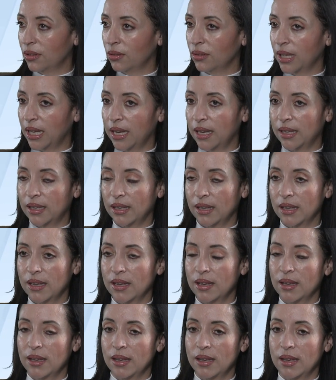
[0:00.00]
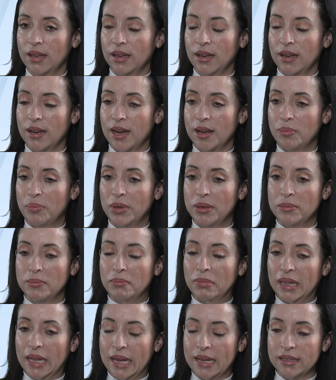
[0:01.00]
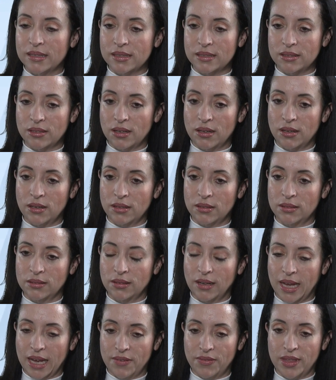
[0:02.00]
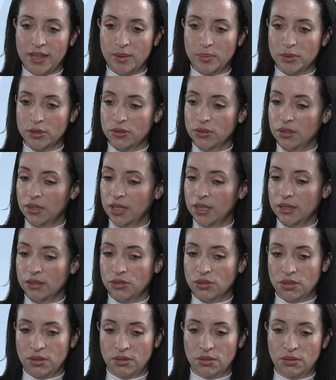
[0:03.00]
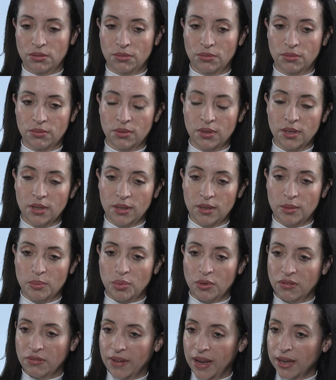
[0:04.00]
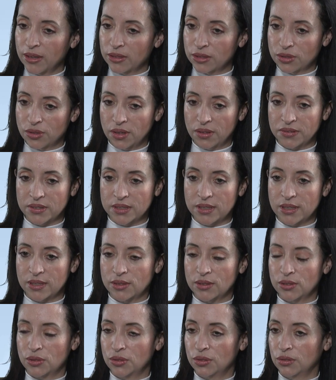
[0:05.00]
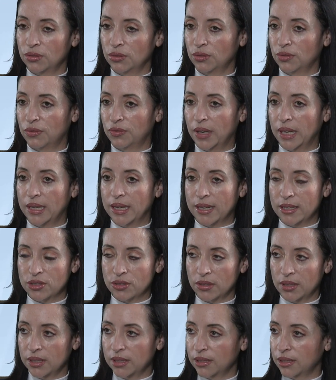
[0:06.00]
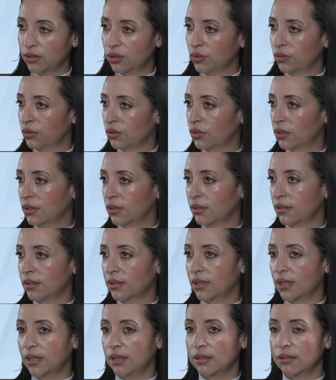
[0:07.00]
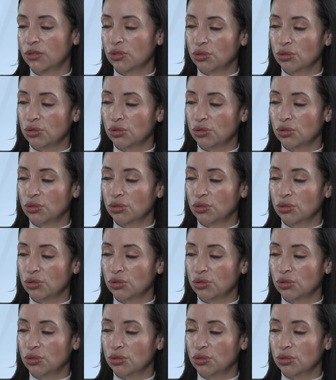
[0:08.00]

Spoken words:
Like I've been blessed on having the opportunity to provide our services to financial institutions and